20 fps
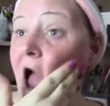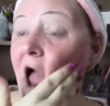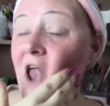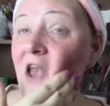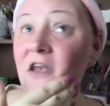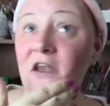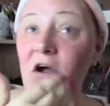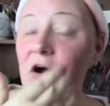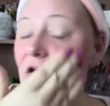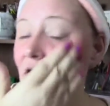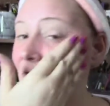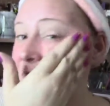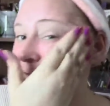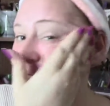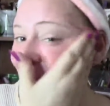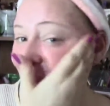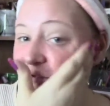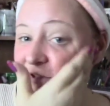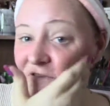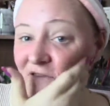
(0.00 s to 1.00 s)
and
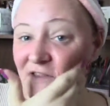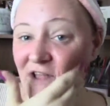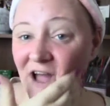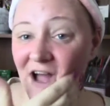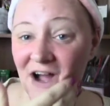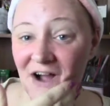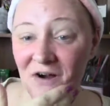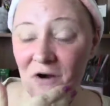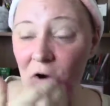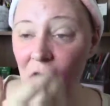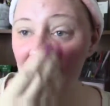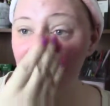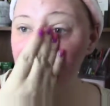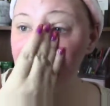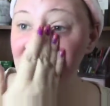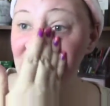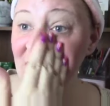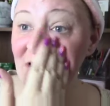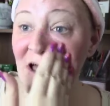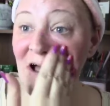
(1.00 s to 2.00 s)
no, it was not
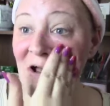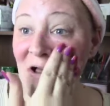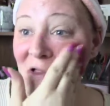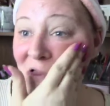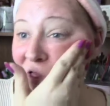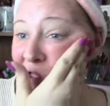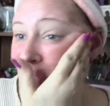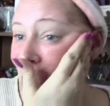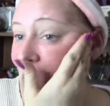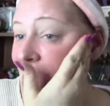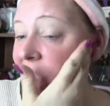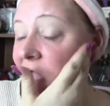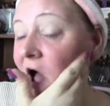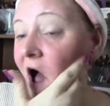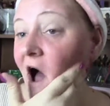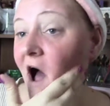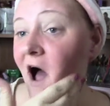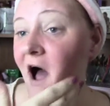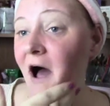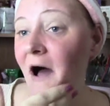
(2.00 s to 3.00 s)
COVID, luckily.
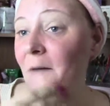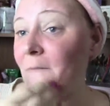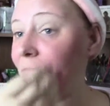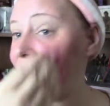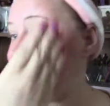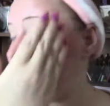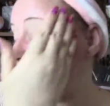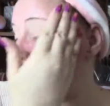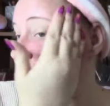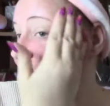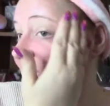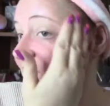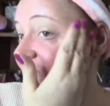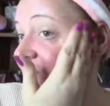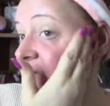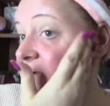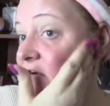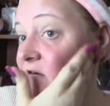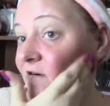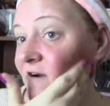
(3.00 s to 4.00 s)

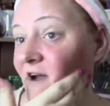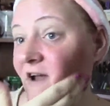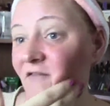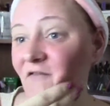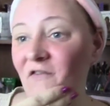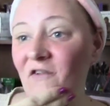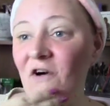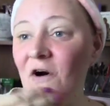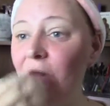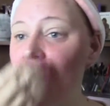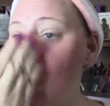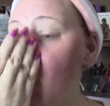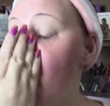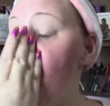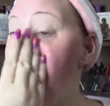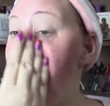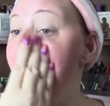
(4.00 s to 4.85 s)
Very grateful.